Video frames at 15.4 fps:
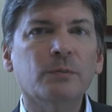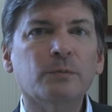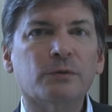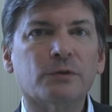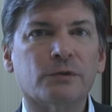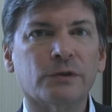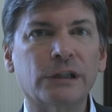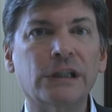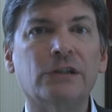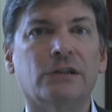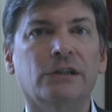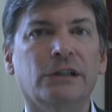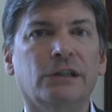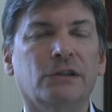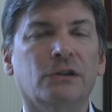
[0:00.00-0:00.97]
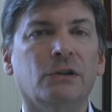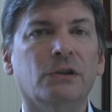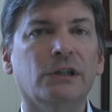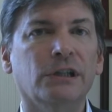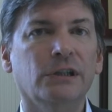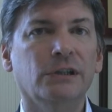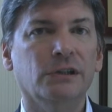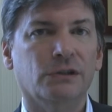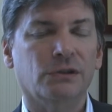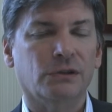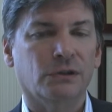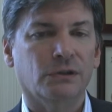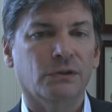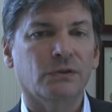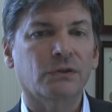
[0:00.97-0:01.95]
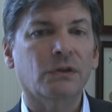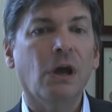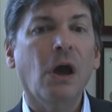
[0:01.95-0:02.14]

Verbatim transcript: preclinical conditions.